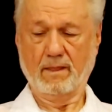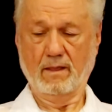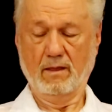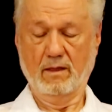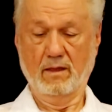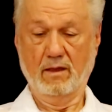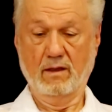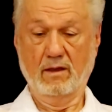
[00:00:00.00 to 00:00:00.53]
me.
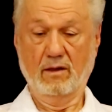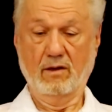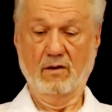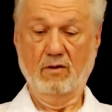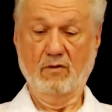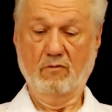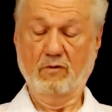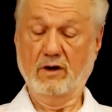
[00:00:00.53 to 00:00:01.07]

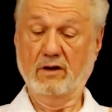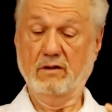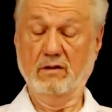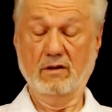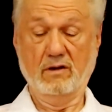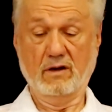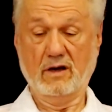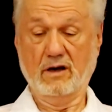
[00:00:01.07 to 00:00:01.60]
Well,
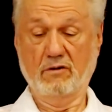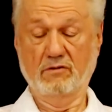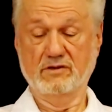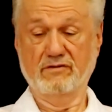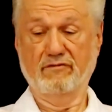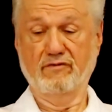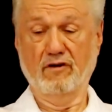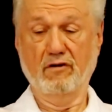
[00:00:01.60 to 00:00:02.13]
I was a
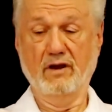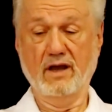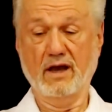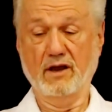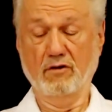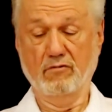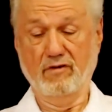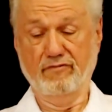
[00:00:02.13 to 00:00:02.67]
very
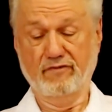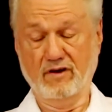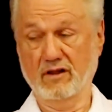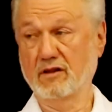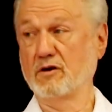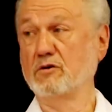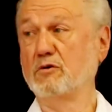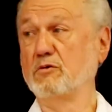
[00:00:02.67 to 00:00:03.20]
angry
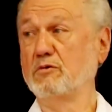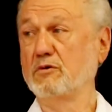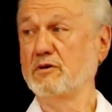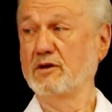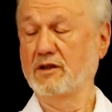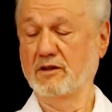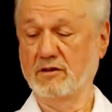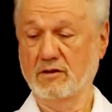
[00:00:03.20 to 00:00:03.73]
fellow
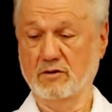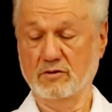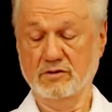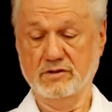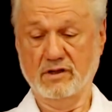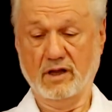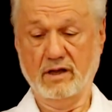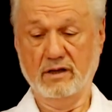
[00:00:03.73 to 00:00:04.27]
in those
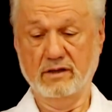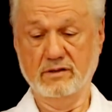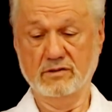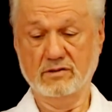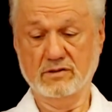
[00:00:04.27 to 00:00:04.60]
days.